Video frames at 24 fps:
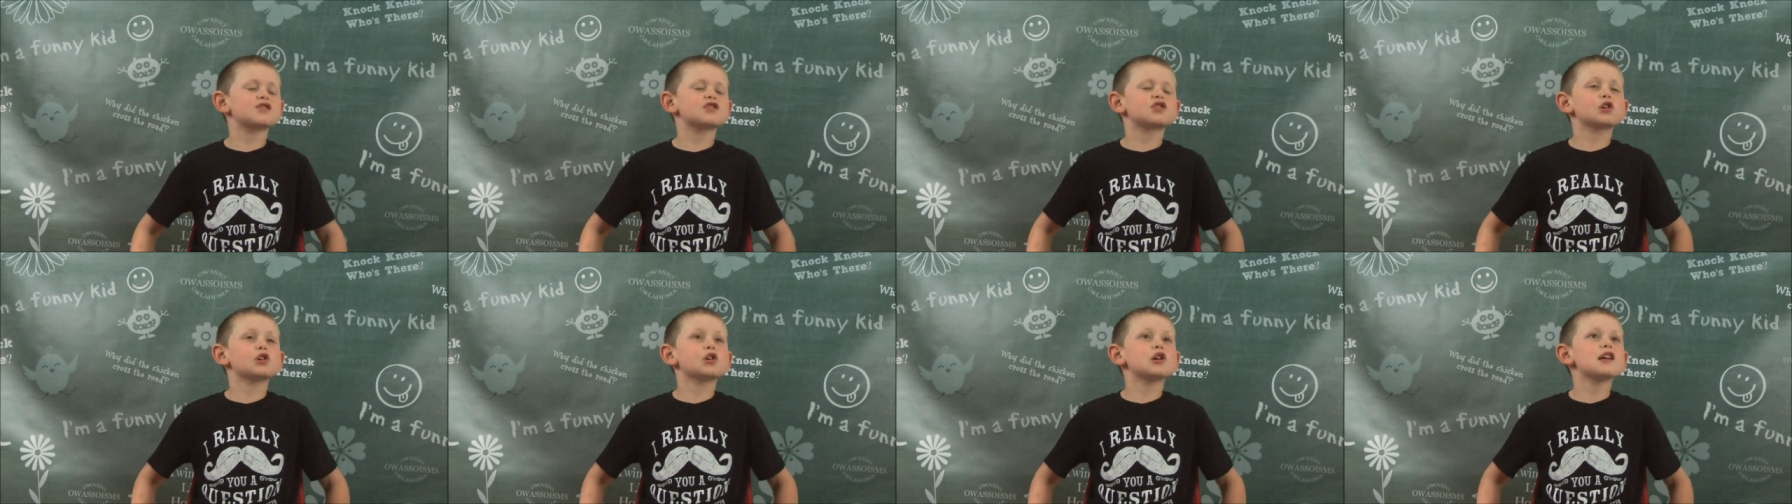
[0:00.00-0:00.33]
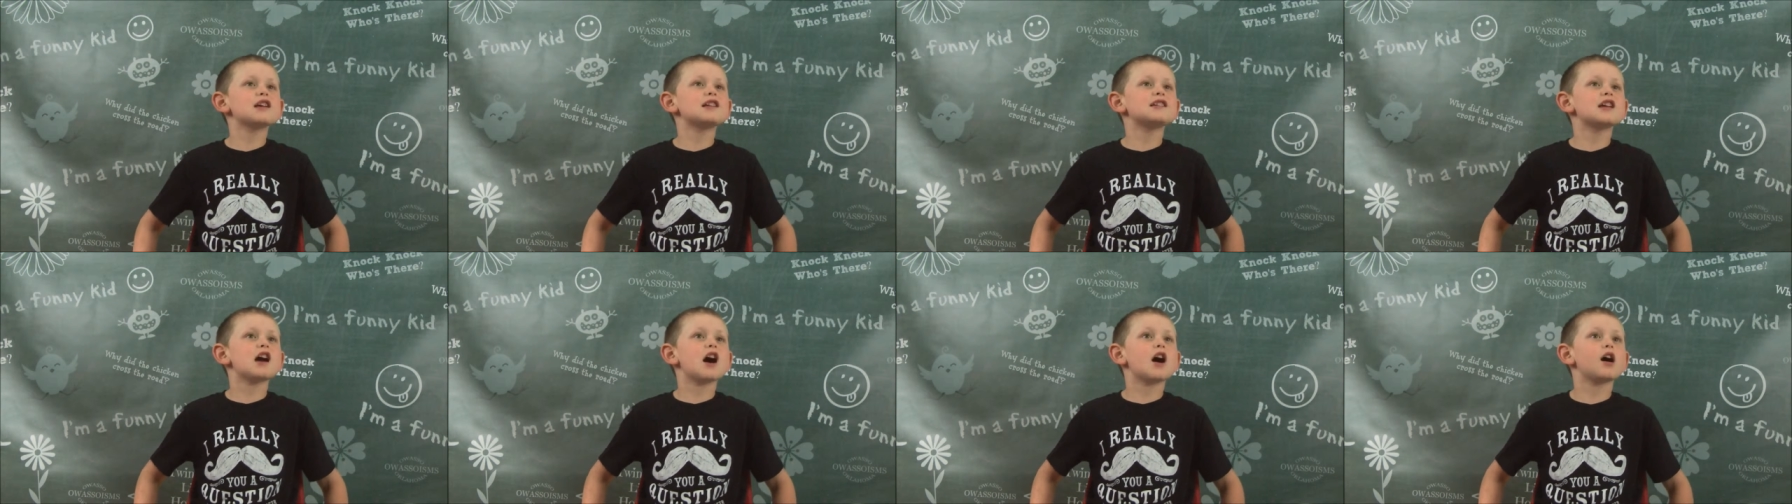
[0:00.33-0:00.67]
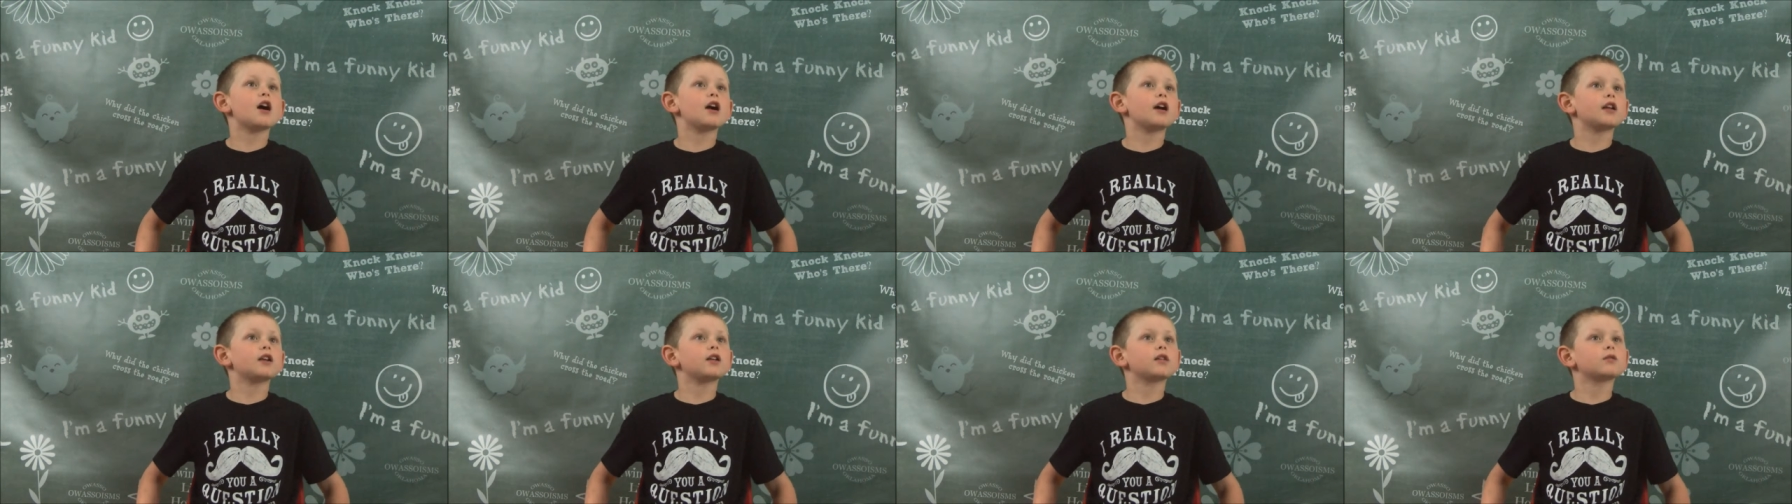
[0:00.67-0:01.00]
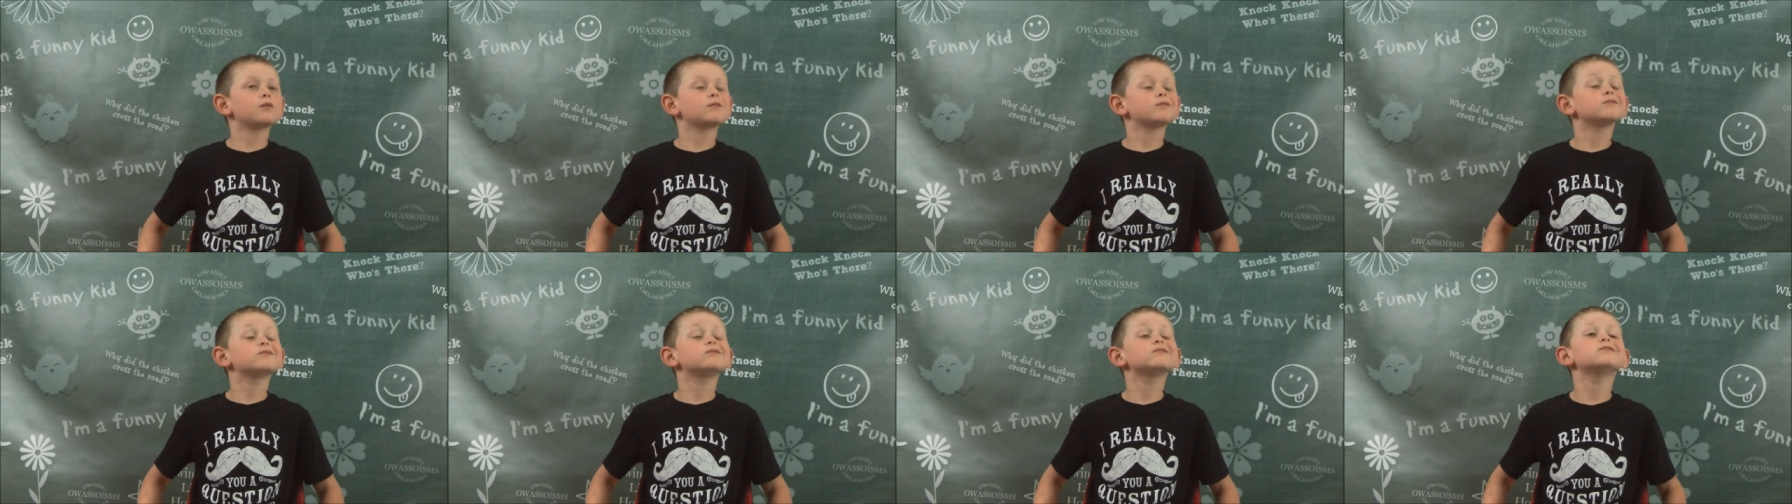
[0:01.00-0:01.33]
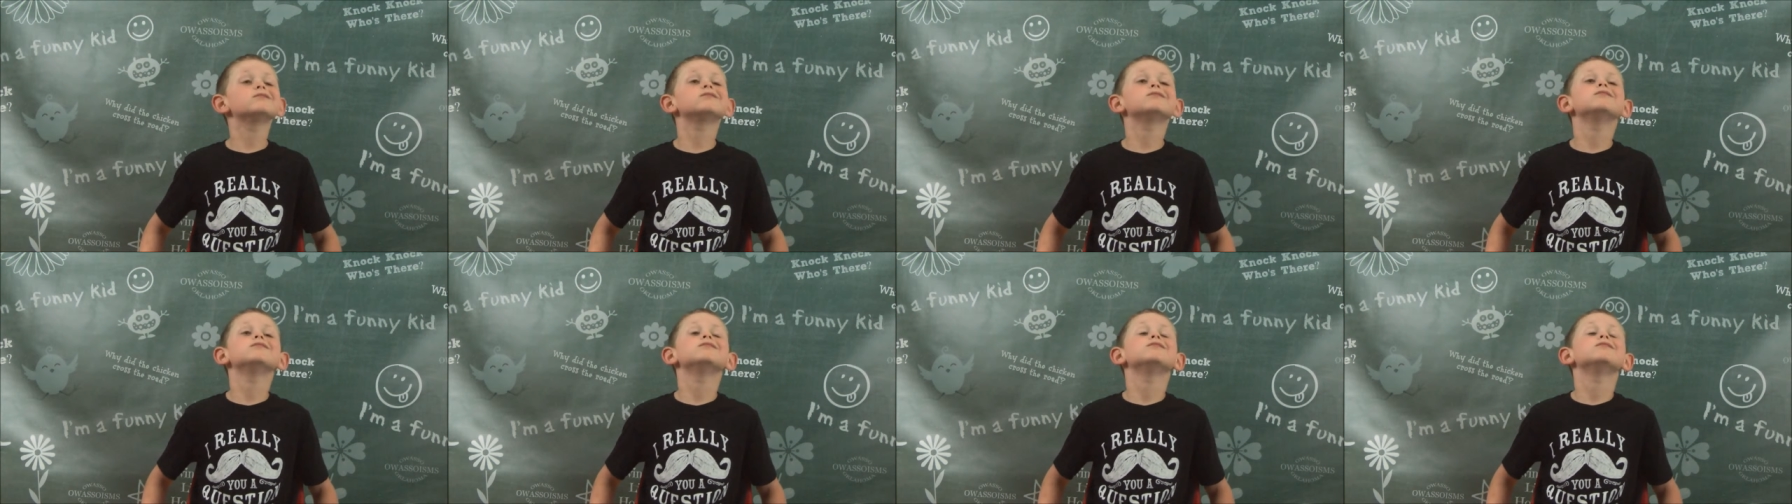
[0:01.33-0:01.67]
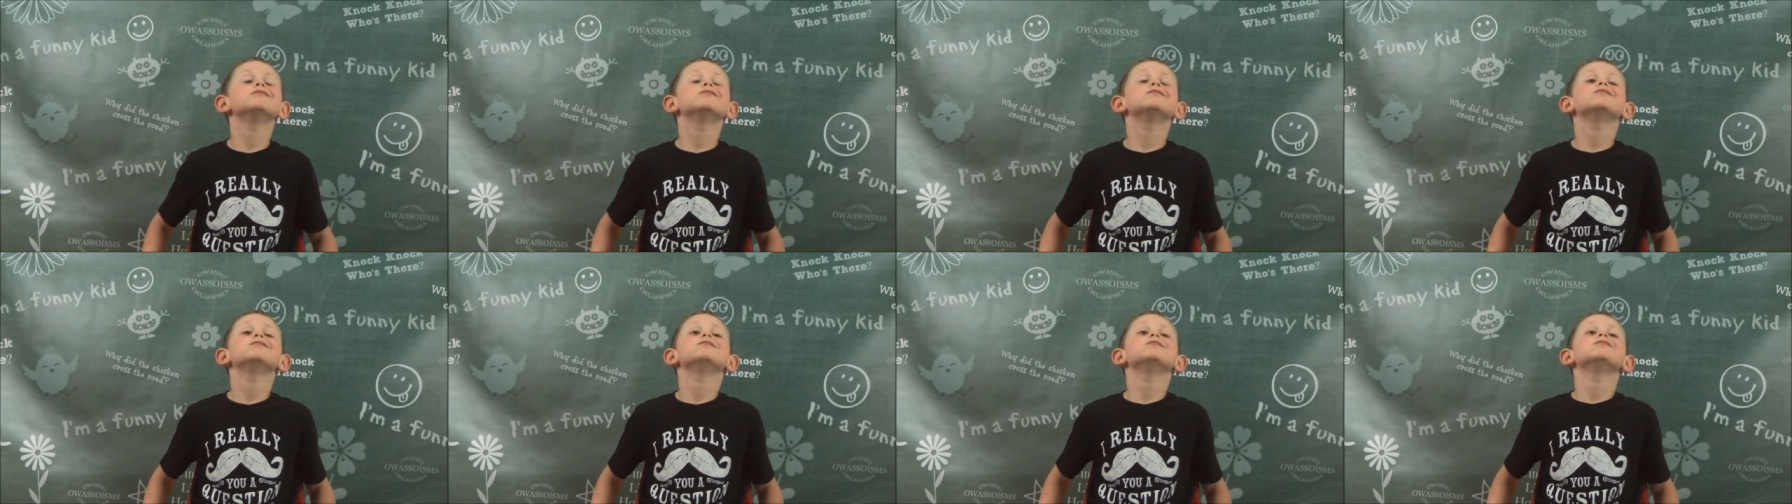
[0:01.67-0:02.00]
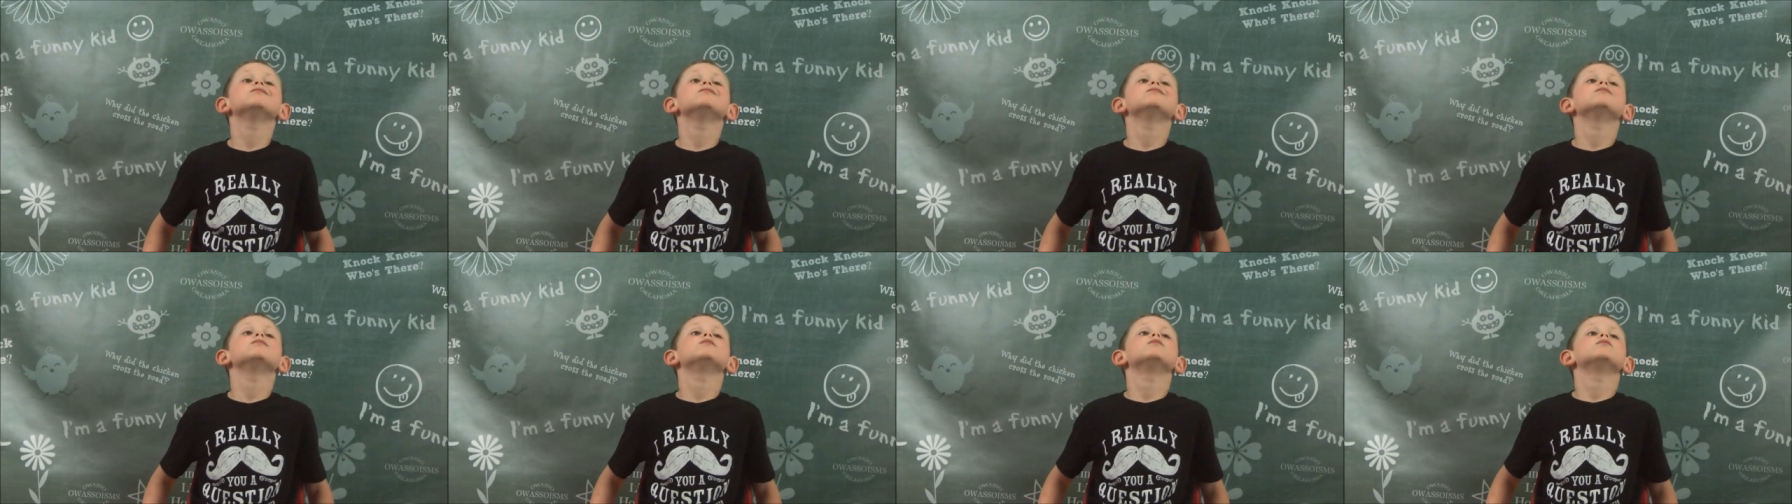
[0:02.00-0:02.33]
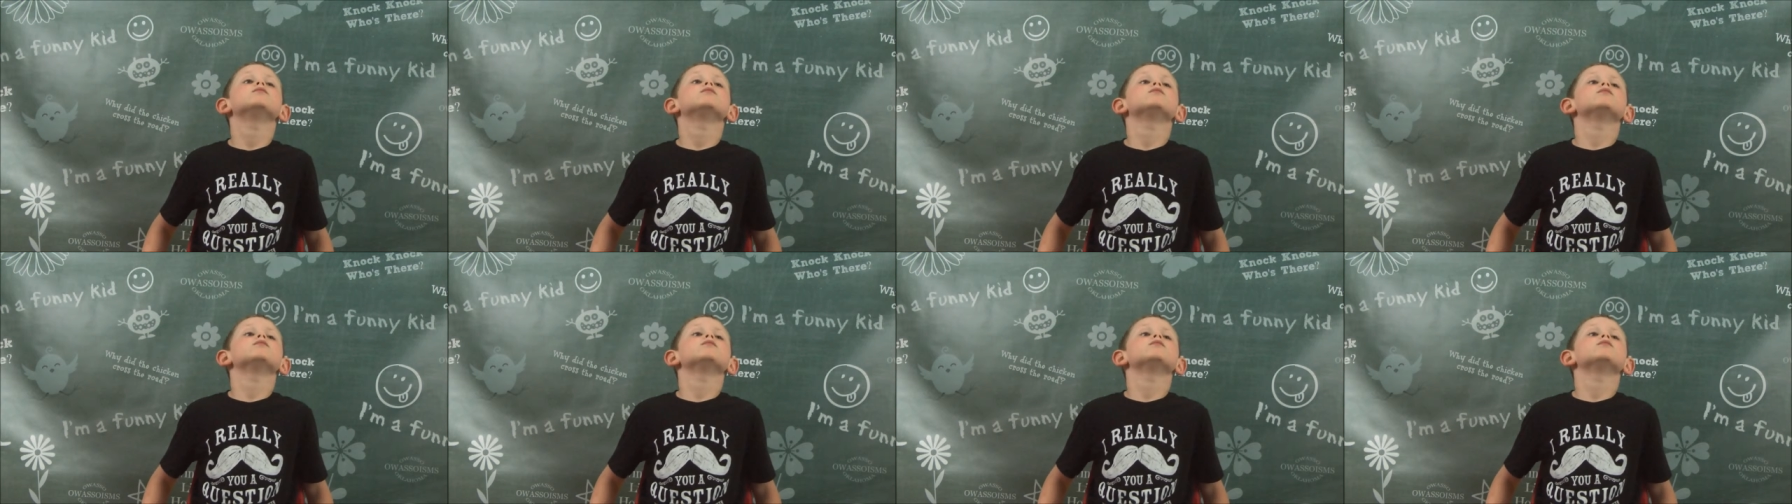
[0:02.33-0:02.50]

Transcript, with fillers: 39. She's 39. What about dad?